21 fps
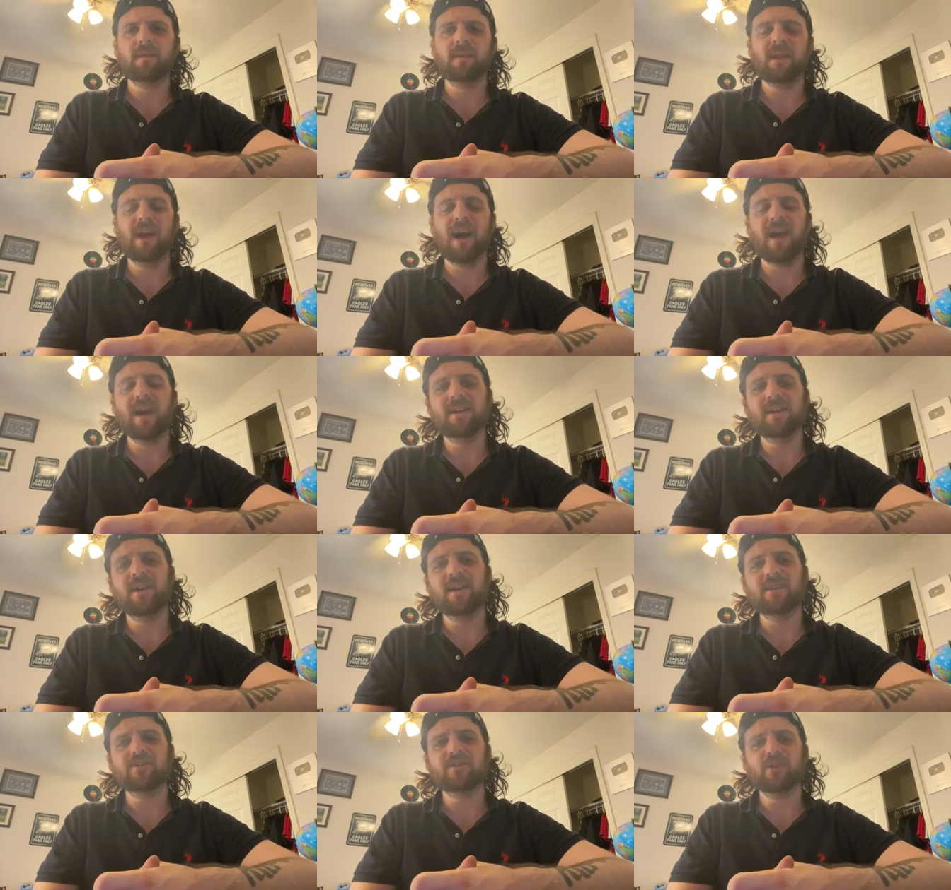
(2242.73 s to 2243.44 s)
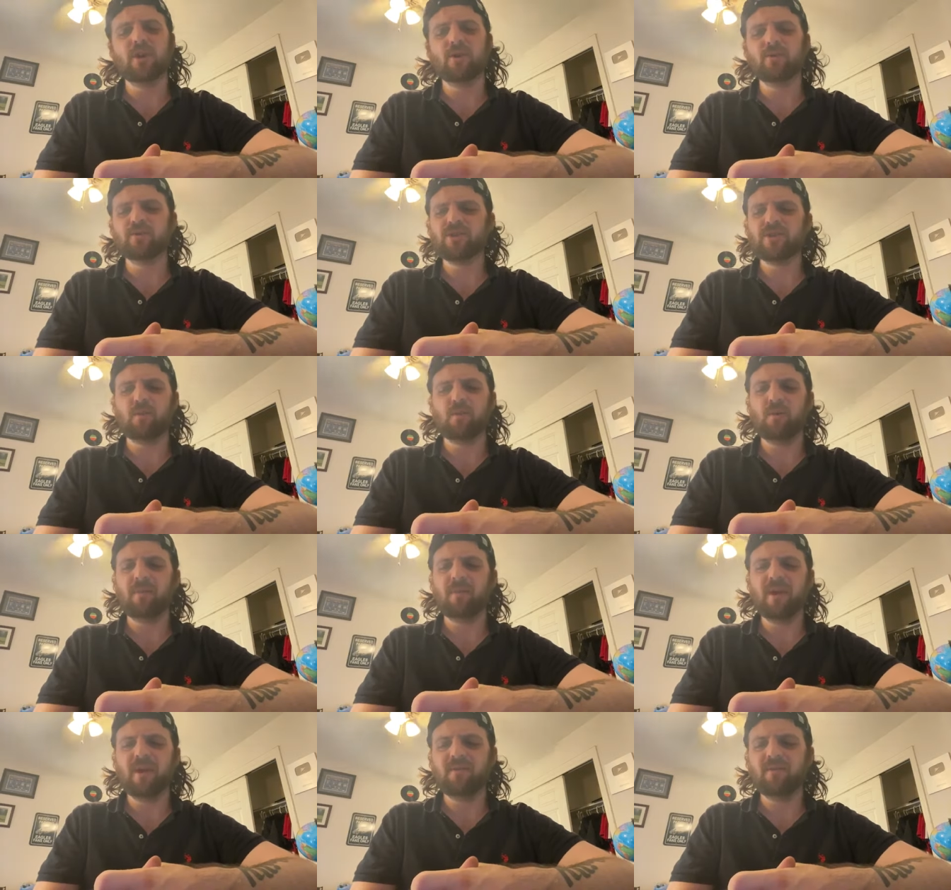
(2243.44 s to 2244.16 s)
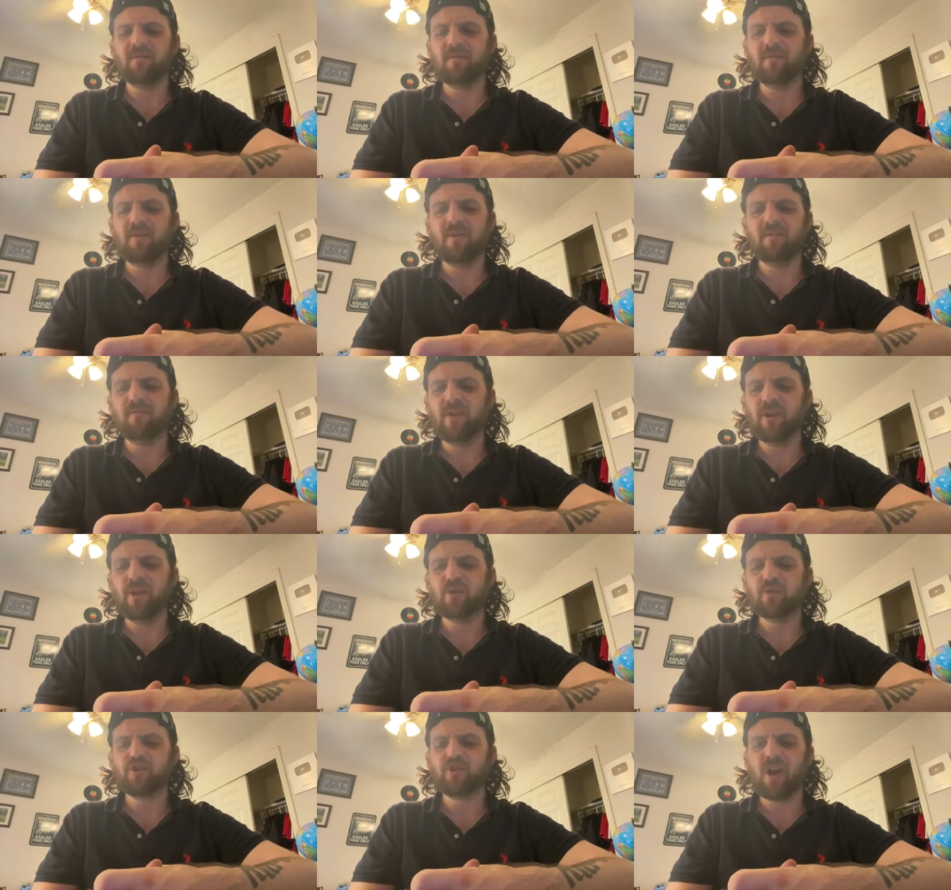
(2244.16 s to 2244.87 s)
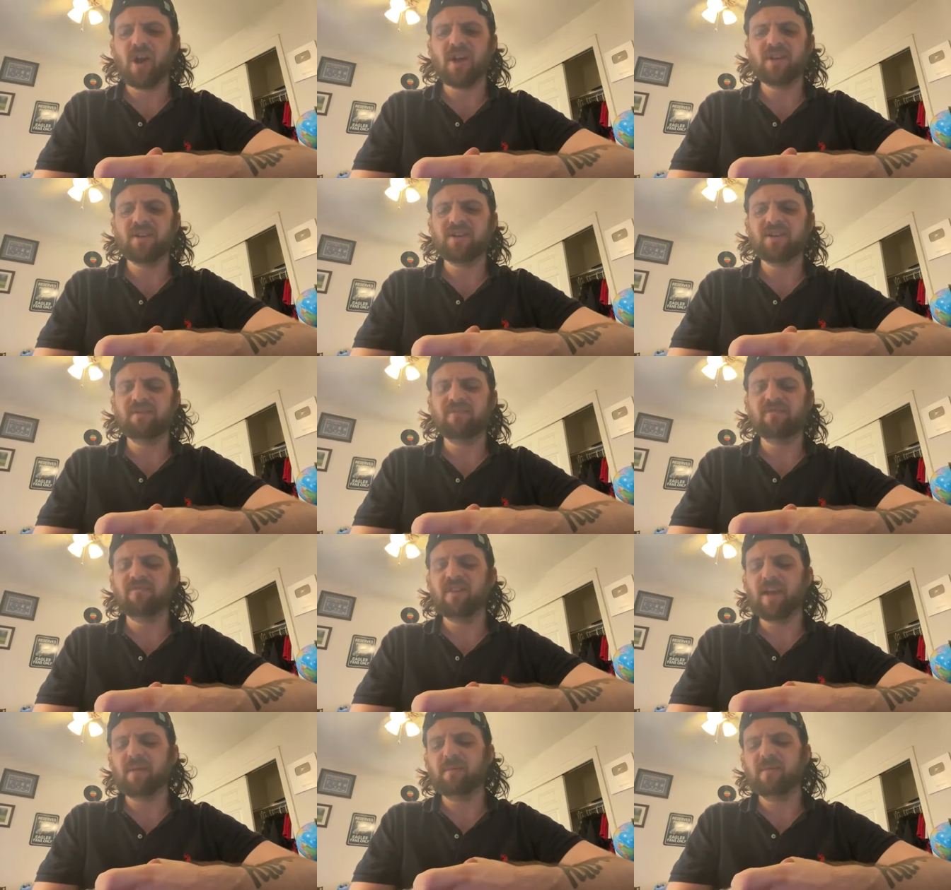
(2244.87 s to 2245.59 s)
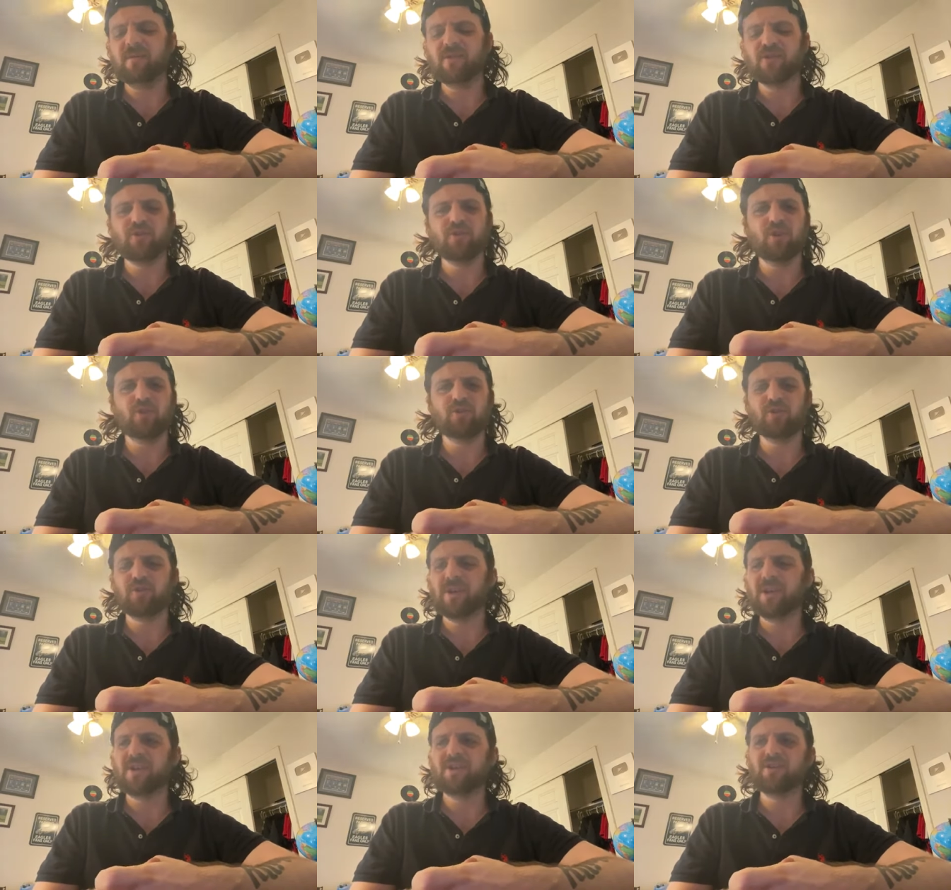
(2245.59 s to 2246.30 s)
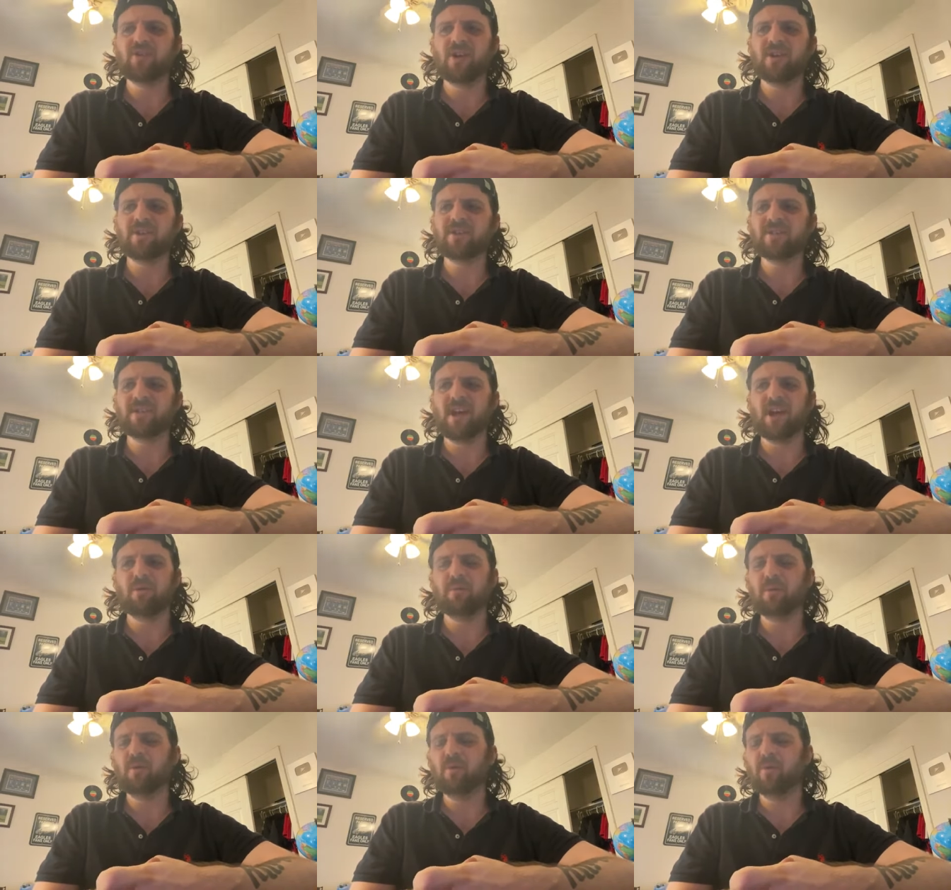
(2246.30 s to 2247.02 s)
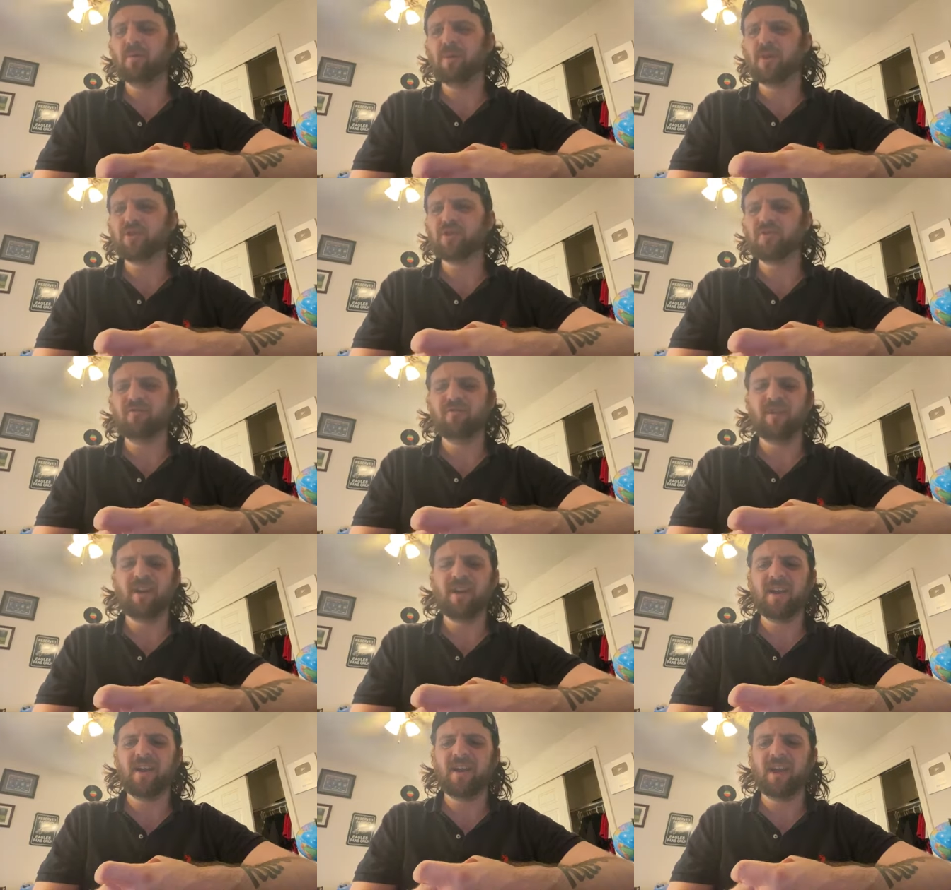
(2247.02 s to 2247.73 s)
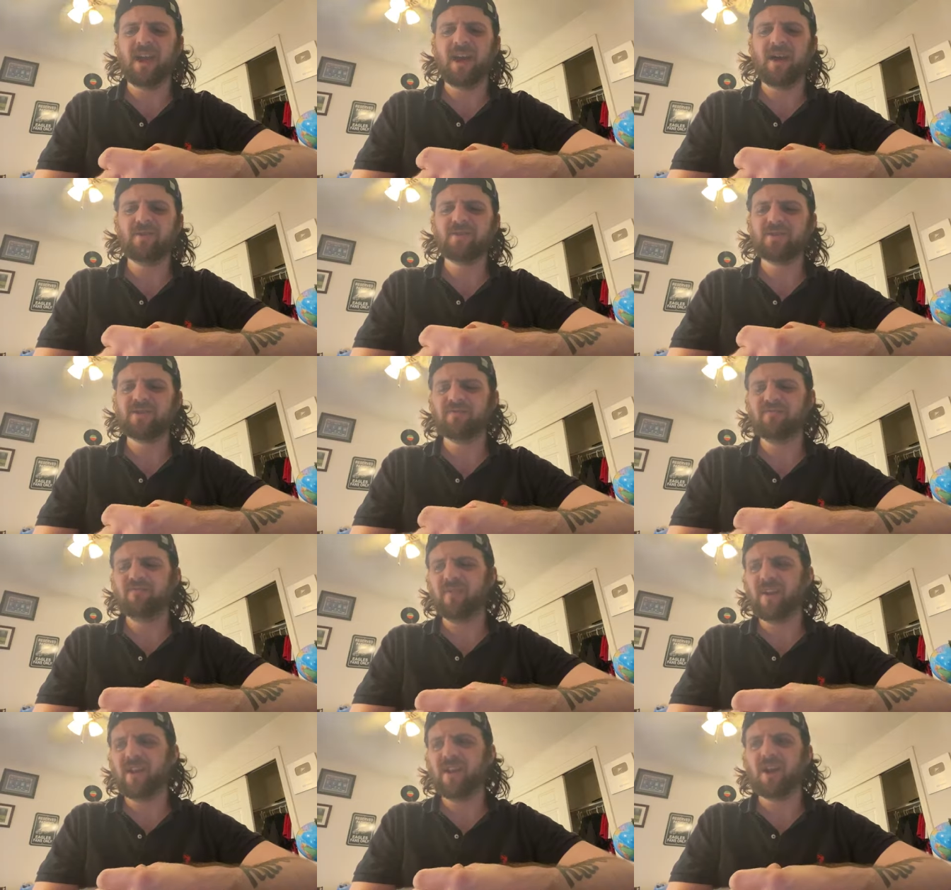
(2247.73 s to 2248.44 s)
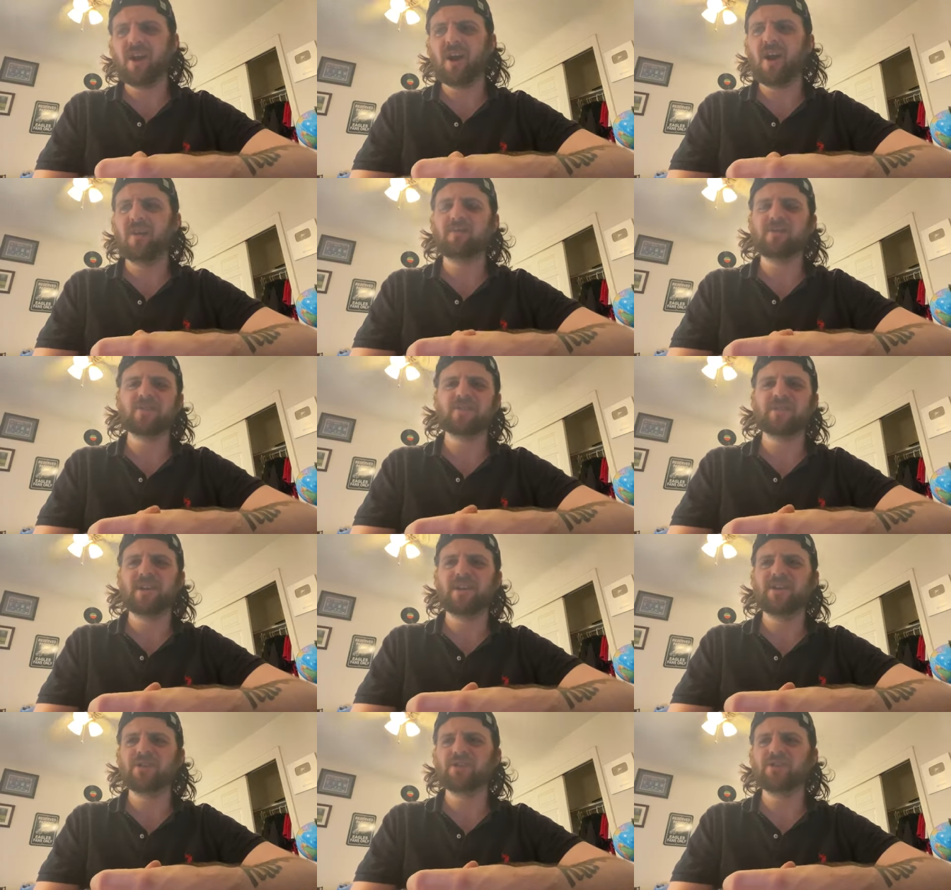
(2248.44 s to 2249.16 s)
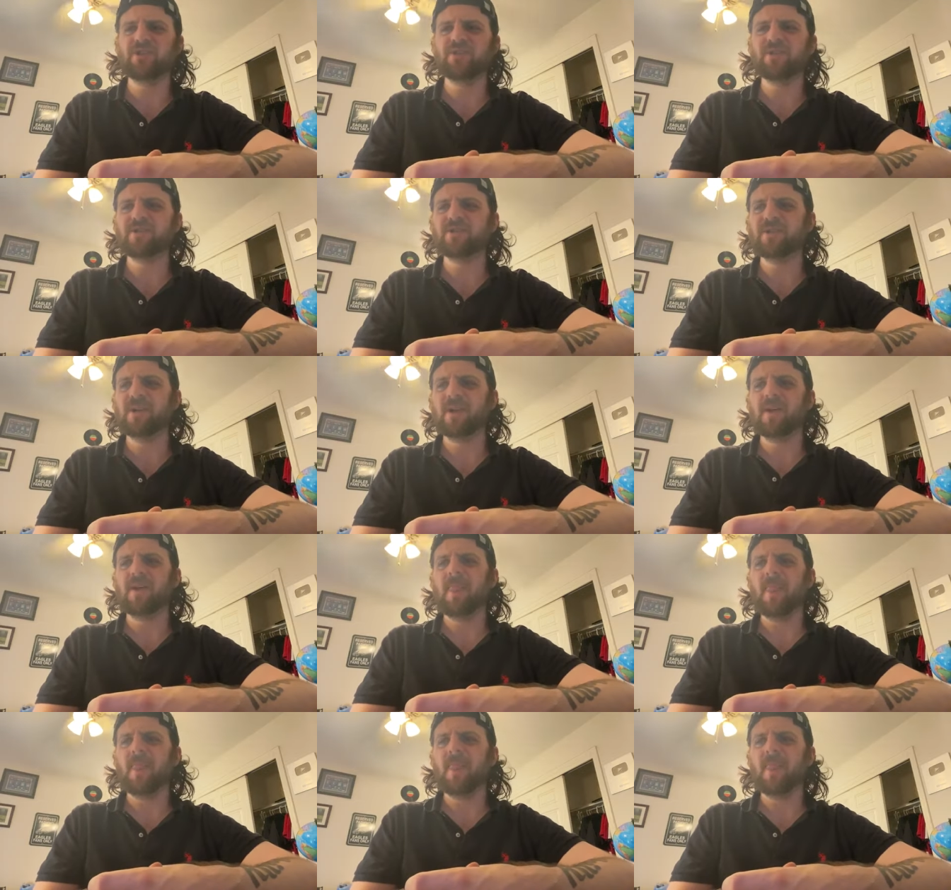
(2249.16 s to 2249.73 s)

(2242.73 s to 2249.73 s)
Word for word: Nine days ago, someone made a, a video trying to defame me, this JoJo kid trying to slander me with a bunch of fake counts, fake conversations.